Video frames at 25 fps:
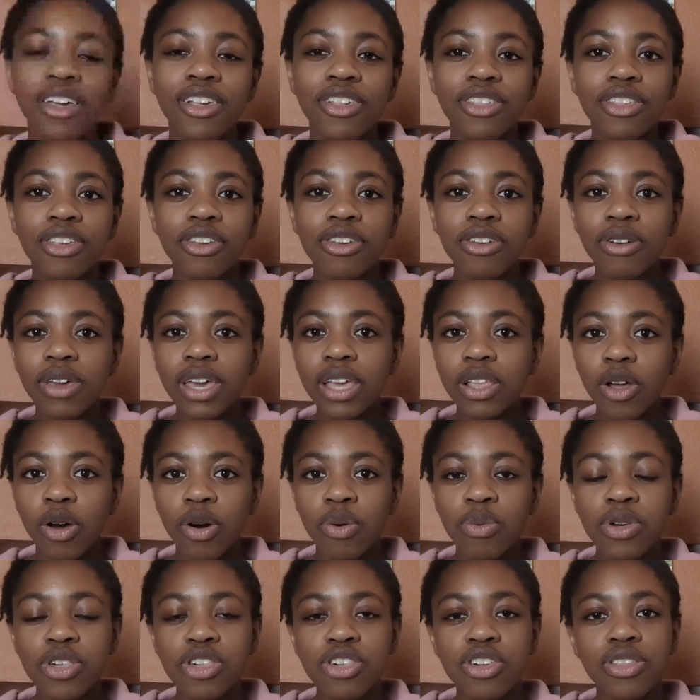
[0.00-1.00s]
So you can
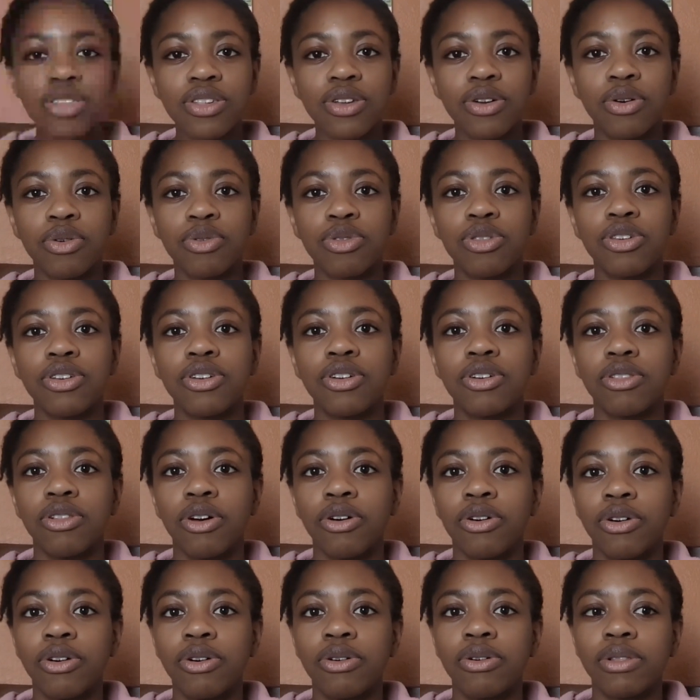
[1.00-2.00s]
always just go to your
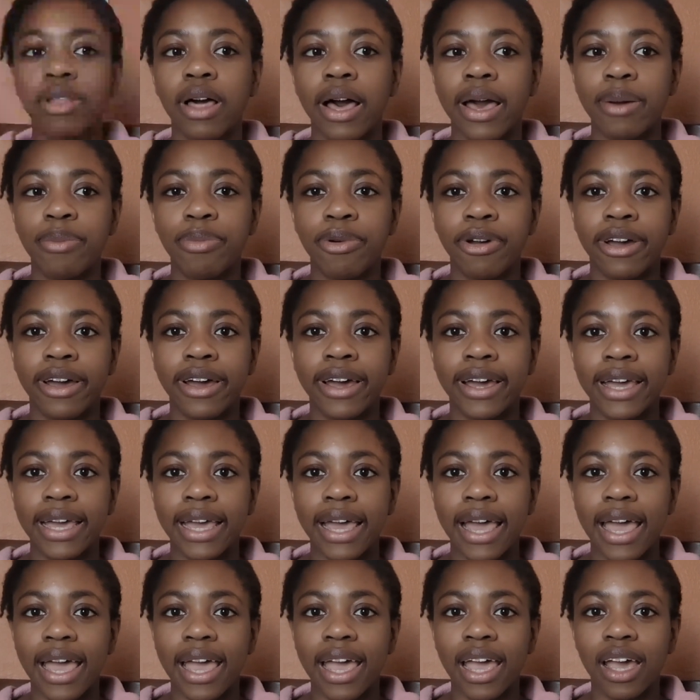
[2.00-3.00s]
local
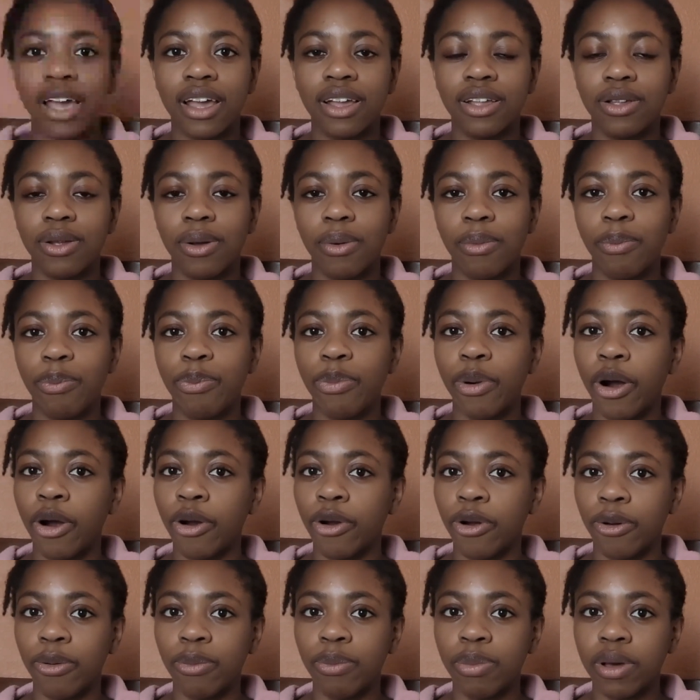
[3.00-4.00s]
library and
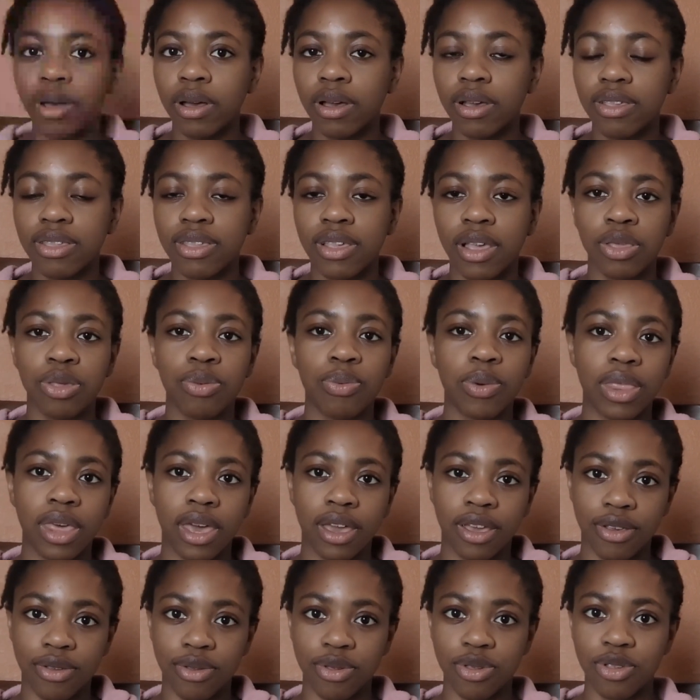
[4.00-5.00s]
borrow books. That's what I
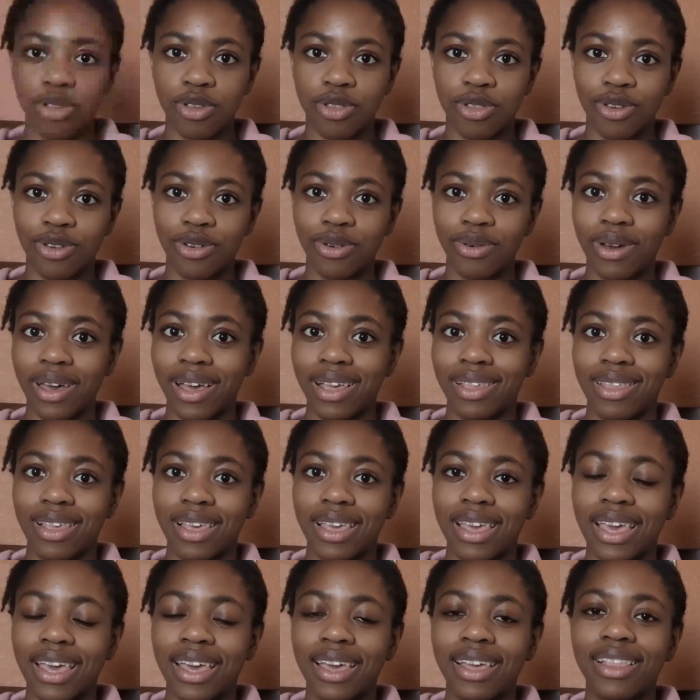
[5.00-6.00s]
used to do as a
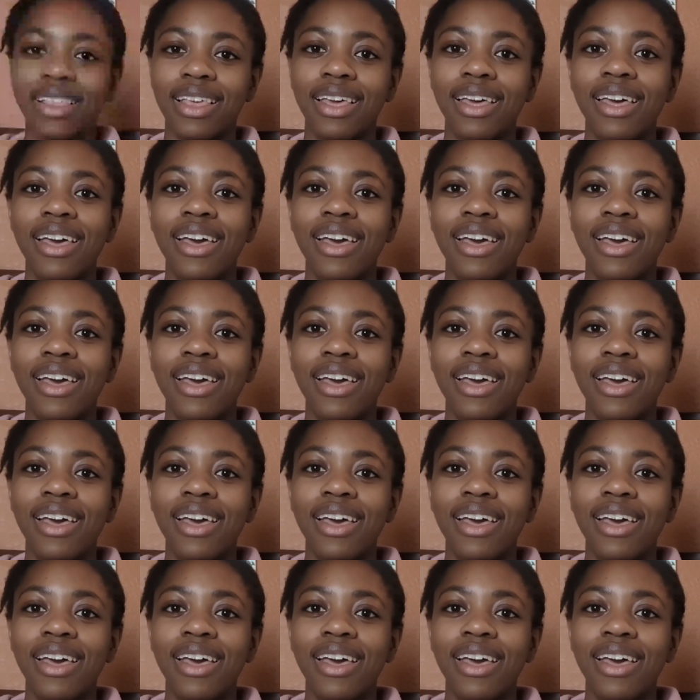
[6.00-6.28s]
kid.